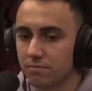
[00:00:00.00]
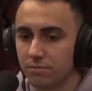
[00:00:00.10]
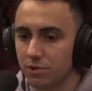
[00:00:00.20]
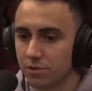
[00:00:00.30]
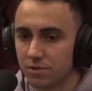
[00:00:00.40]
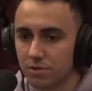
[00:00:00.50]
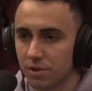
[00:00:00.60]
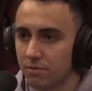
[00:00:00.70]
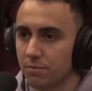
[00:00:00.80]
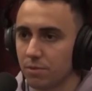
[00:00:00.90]
just
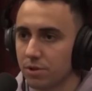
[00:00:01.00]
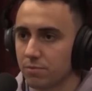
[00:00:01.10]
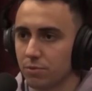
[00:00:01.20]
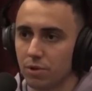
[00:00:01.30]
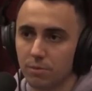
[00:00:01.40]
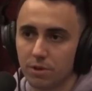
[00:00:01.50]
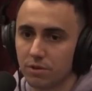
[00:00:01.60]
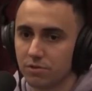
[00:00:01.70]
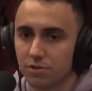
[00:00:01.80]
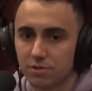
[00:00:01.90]
never plays pool. I mean,
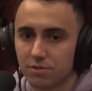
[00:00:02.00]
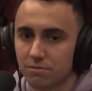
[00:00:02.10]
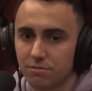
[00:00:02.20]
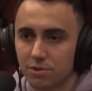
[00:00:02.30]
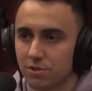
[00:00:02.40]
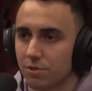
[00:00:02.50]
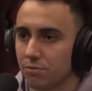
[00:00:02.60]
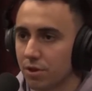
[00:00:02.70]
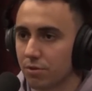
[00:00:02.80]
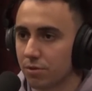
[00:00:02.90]
he's just just a
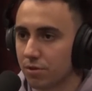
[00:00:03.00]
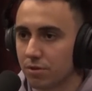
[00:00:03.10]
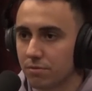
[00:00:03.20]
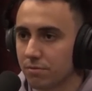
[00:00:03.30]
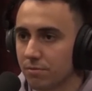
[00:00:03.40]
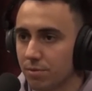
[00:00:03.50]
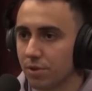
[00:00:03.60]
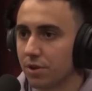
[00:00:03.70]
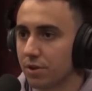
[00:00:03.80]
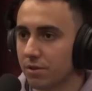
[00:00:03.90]
regular
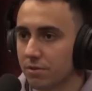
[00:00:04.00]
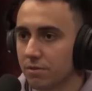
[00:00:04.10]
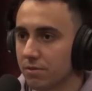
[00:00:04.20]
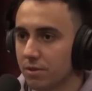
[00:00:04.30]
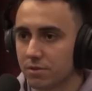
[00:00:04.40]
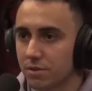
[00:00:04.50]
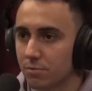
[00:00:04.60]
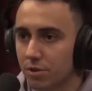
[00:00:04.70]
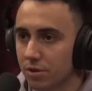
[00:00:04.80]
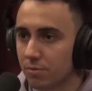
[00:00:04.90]
player in
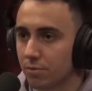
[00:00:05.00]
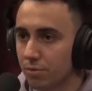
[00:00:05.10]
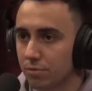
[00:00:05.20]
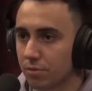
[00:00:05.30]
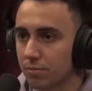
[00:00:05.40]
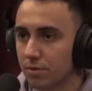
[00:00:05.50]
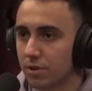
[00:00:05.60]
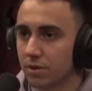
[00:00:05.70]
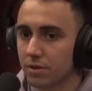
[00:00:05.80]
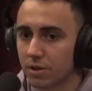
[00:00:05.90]
some random pool room
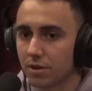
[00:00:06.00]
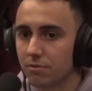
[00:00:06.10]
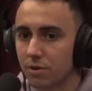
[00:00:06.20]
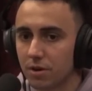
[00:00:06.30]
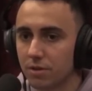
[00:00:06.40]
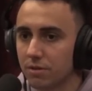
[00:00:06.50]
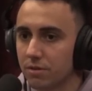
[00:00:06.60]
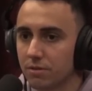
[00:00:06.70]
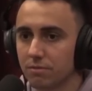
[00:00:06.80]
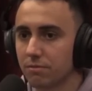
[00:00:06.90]
can run
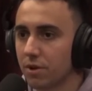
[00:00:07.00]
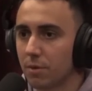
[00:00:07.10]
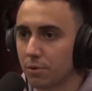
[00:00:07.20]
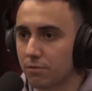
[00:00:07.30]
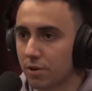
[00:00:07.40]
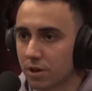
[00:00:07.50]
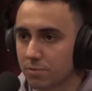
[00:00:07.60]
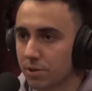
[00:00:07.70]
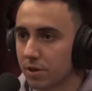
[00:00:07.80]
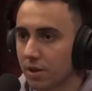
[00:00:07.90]
a couple of racks
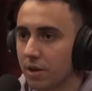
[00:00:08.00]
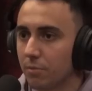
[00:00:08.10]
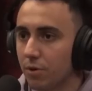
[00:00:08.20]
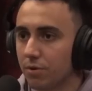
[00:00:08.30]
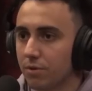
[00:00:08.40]
playing nine ball.